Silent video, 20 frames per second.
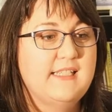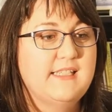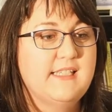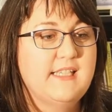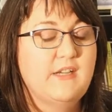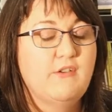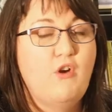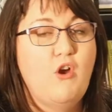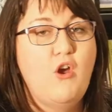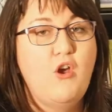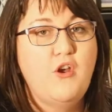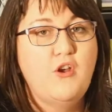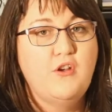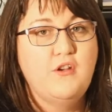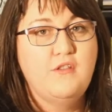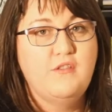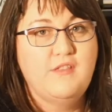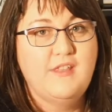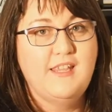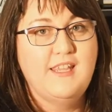their own
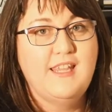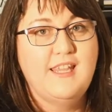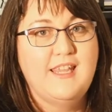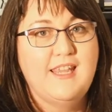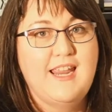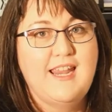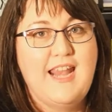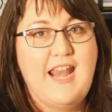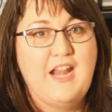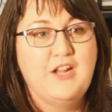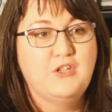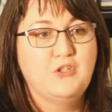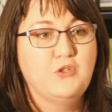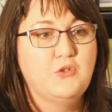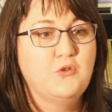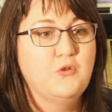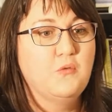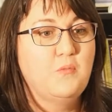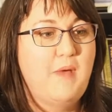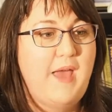thinking and
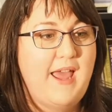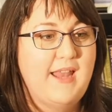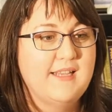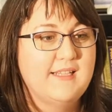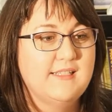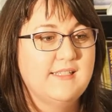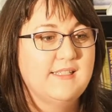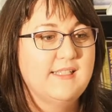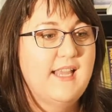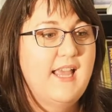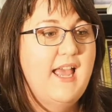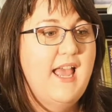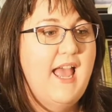attitudinal patterns